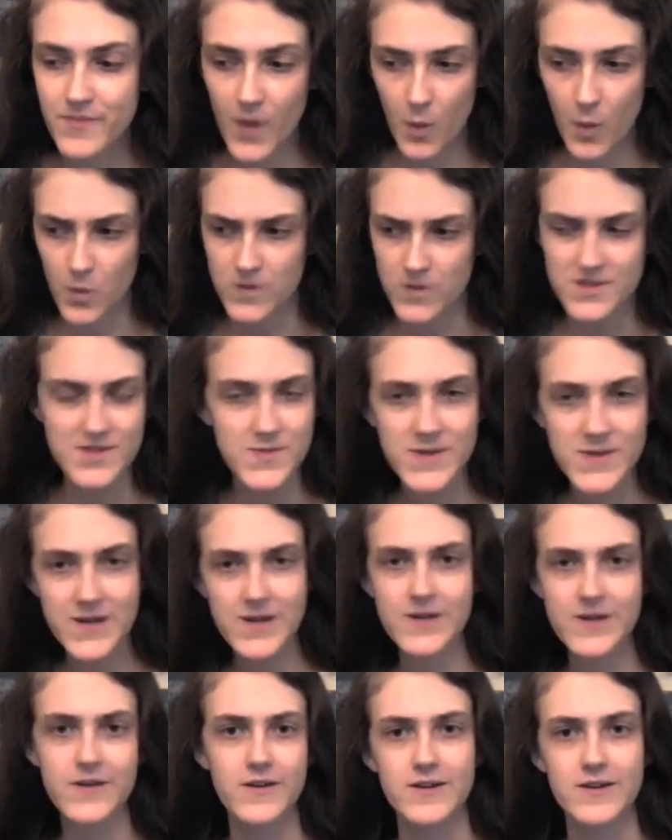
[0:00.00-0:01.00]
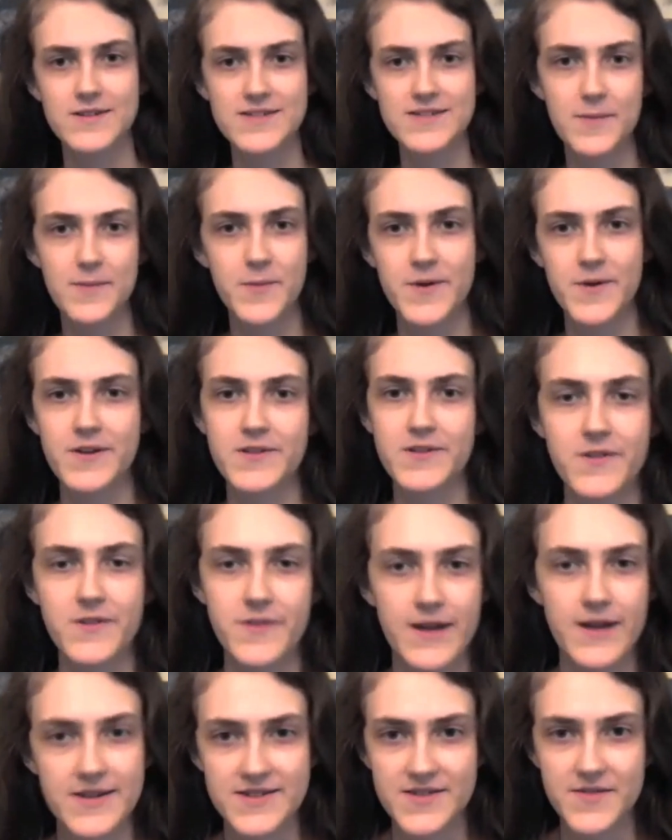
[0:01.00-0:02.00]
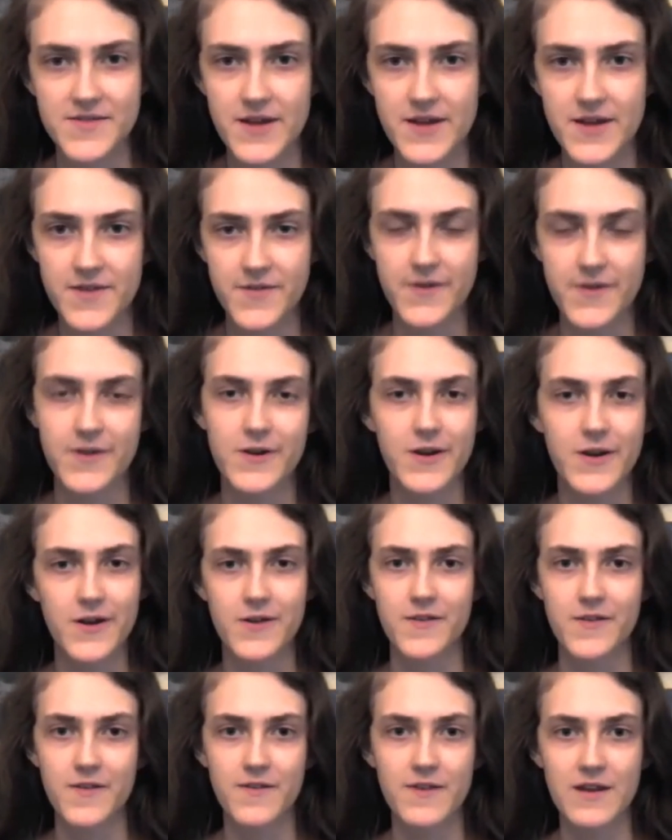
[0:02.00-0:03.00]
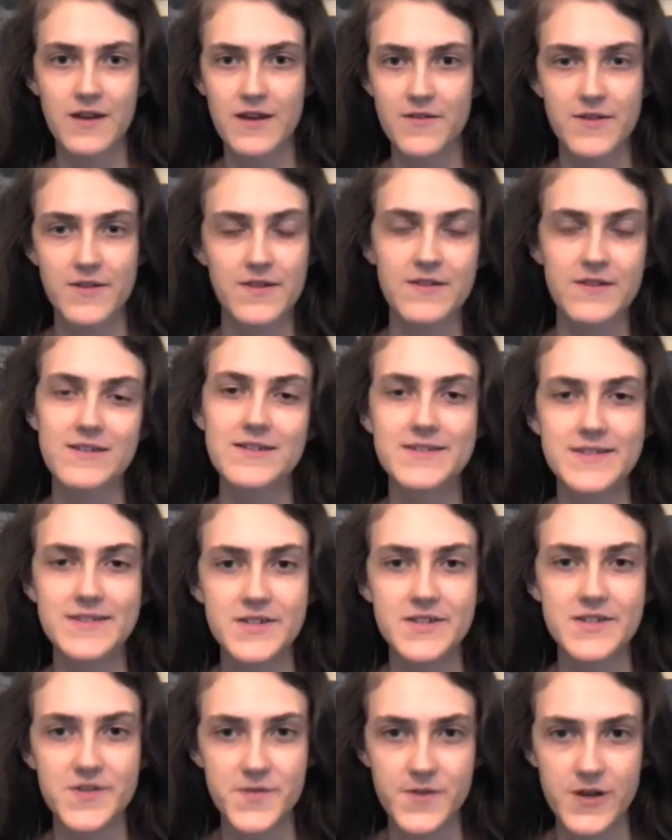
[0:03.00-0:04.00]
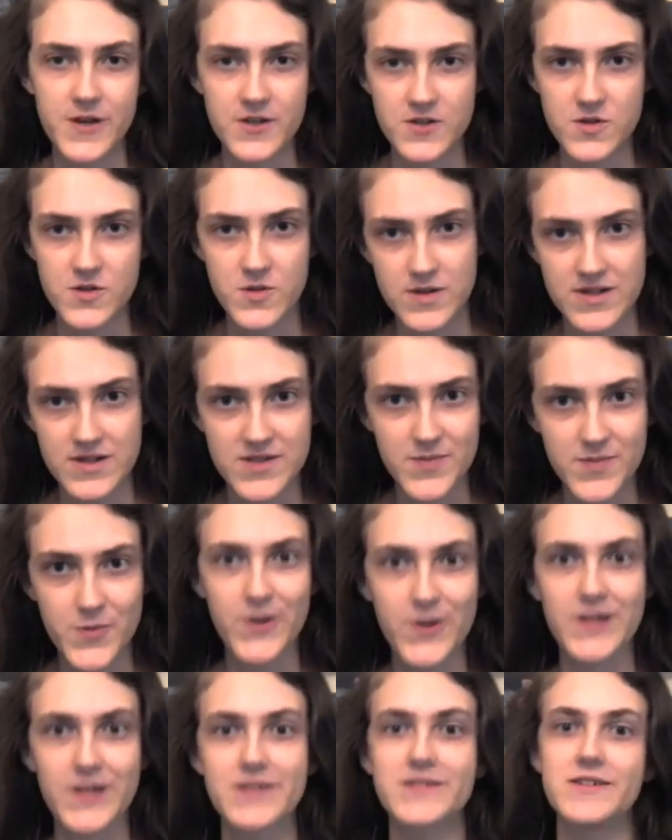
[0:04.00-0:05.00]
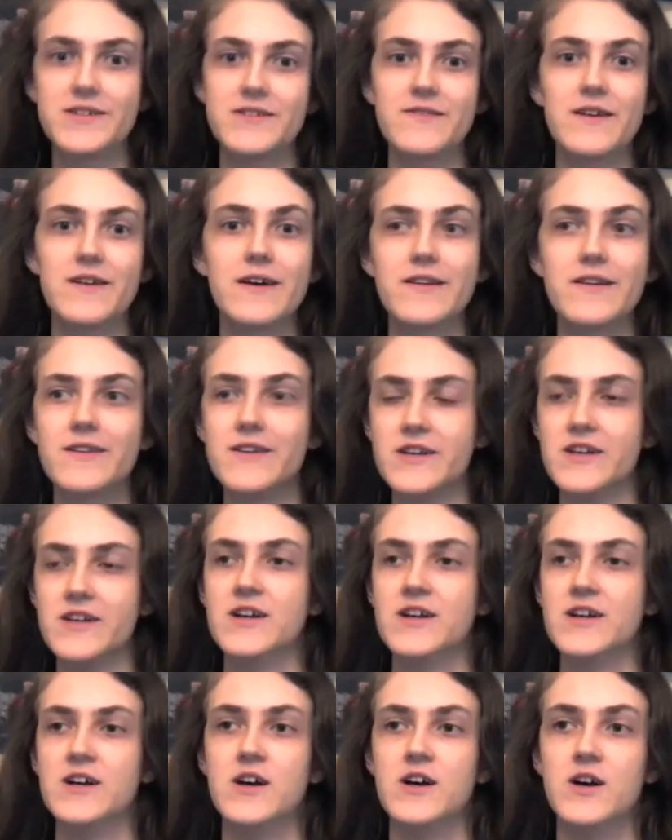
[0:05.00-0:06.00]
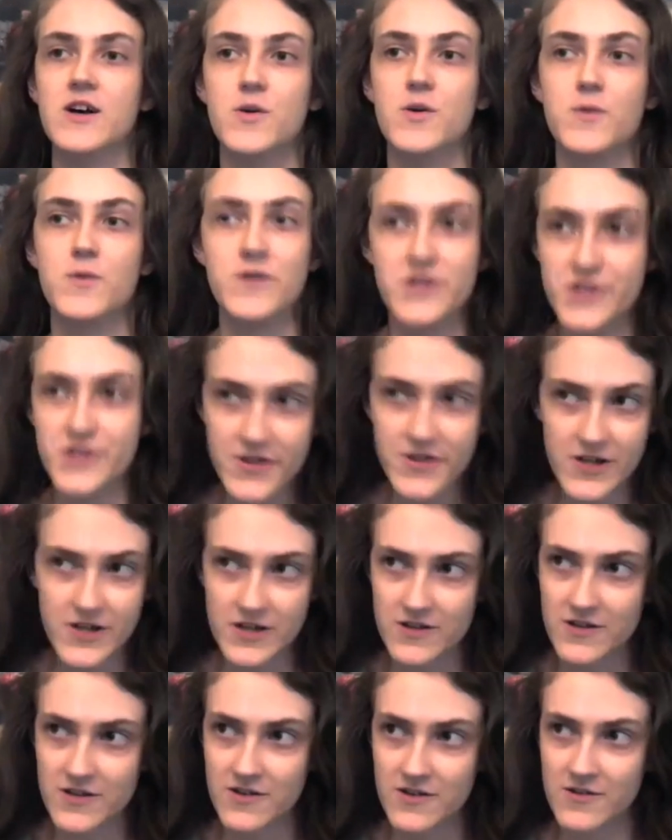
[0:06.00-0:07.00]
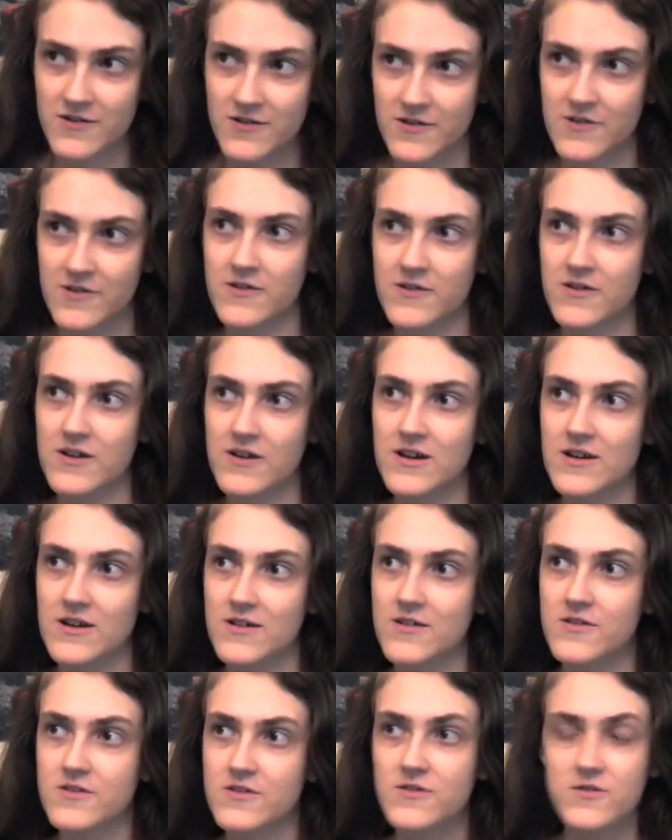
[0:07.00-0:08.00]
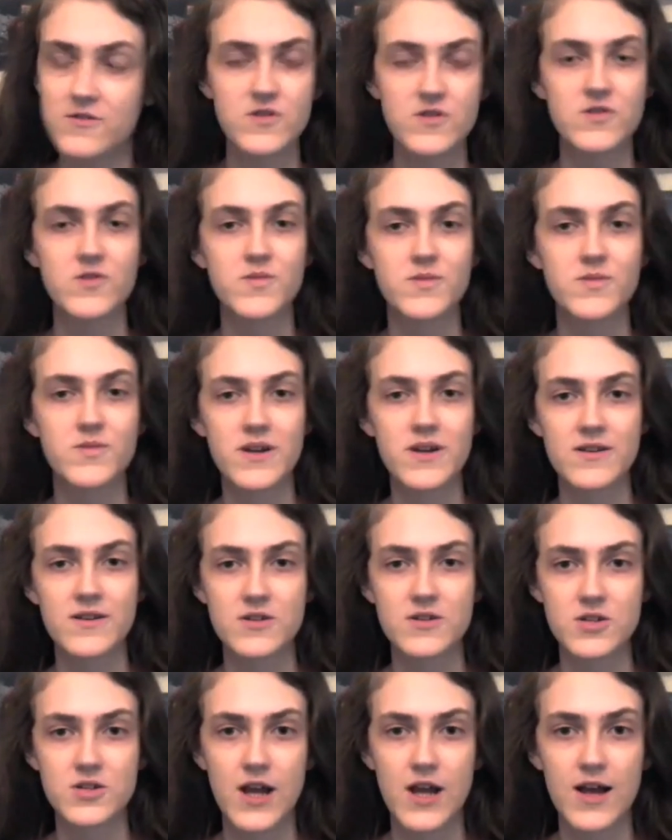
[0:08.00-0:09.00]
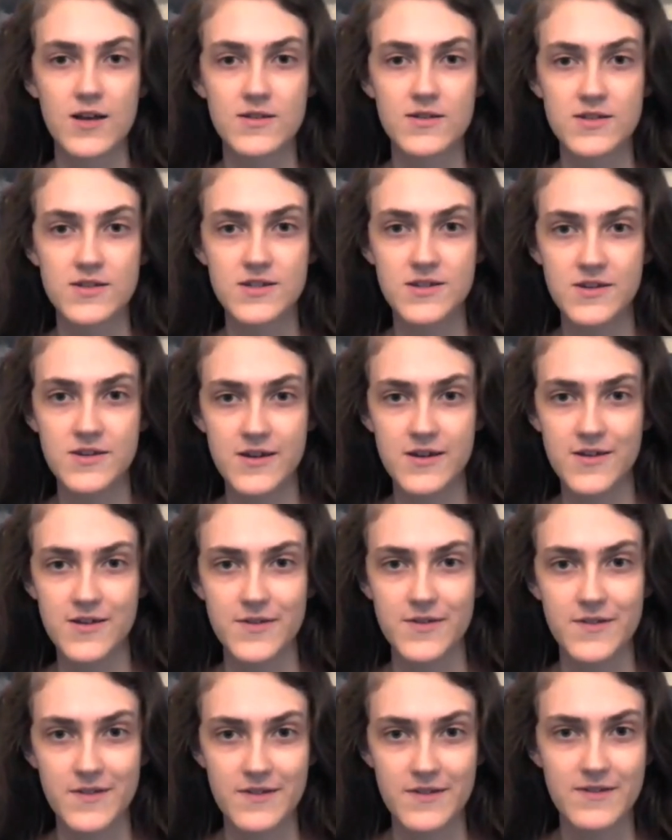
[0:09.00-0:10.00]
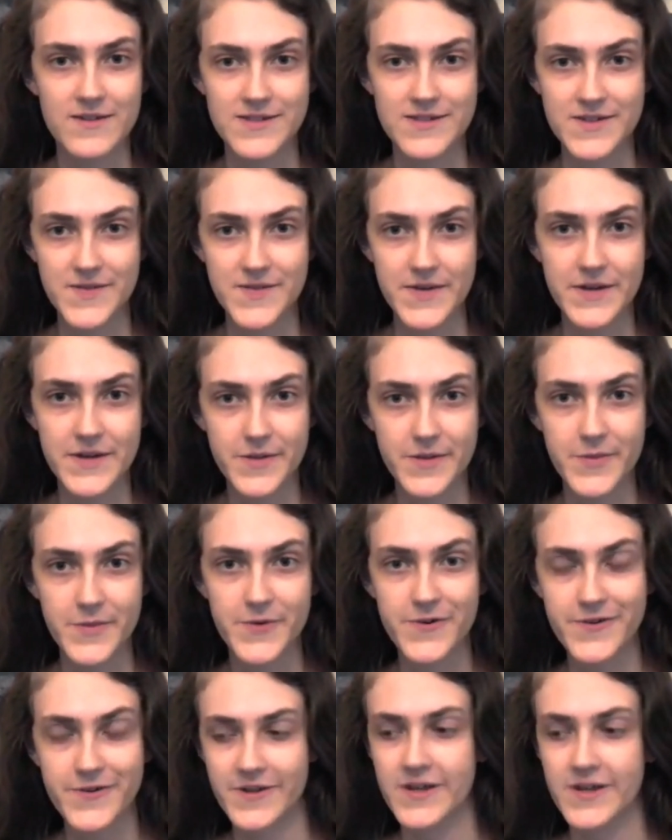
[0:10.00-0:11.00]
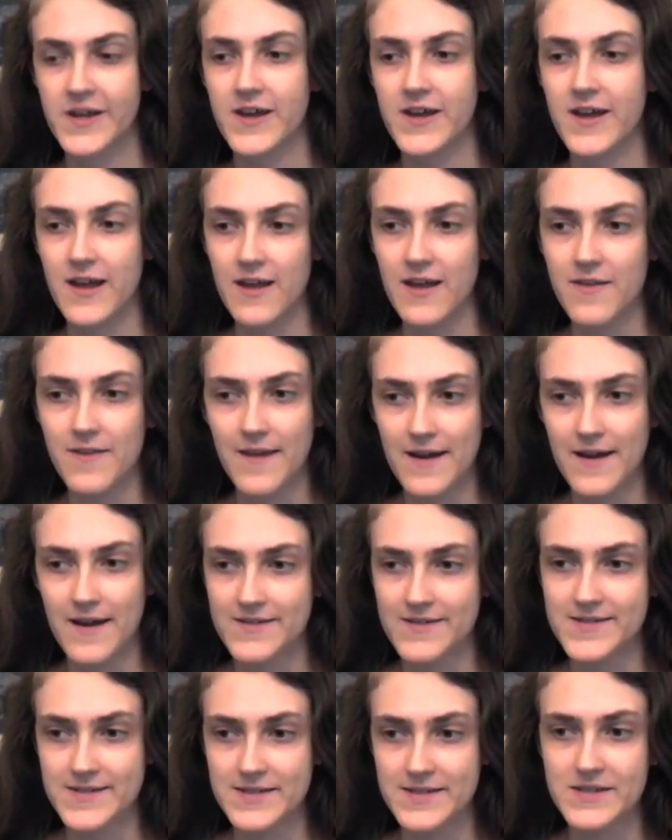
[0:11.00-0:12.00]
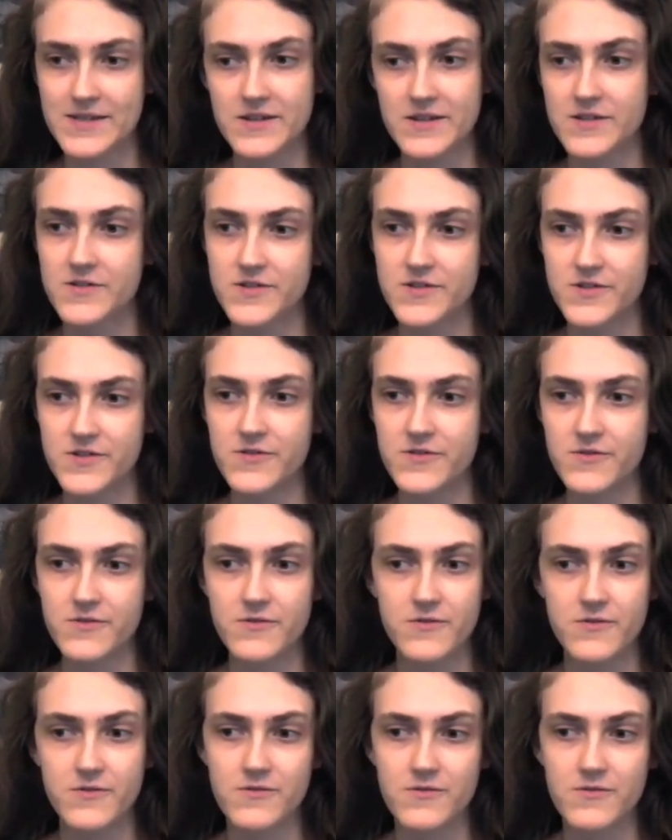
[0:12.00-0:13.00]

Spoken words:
we're superior and separate to the rest of life on Earth, and that everything exists for us to exploit, and that we should consume and extract everything that's available. And that is leading to